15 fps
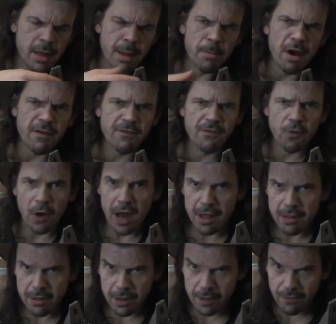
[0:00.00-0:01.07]
I'm not
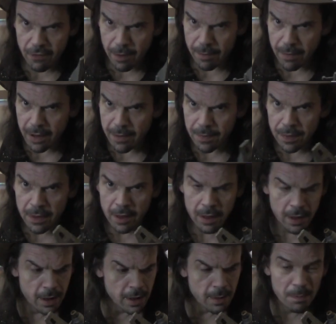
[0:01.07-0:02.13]
Francis from
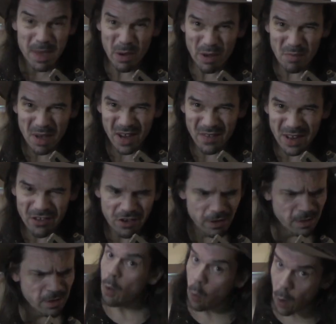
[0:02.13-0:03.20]
Pee Wee Big Adventure.
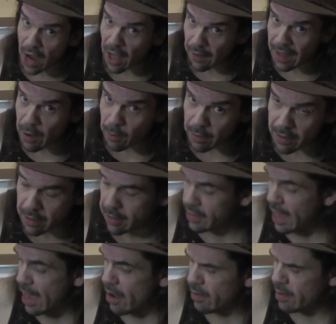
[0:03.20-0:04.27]
Well, that one's
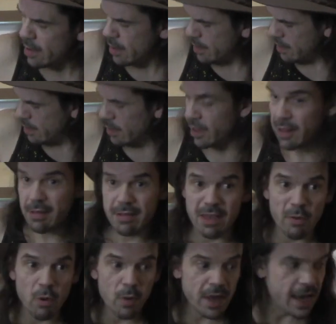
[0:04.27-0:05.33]
down. Let's
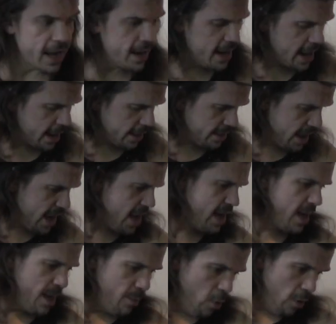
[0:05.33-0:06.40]
see what we got next.
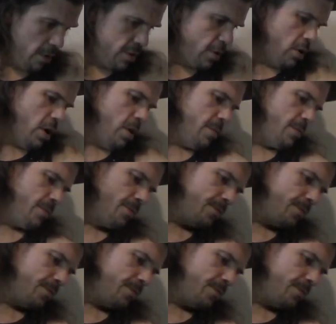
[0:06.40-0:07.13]
Any more? Oh.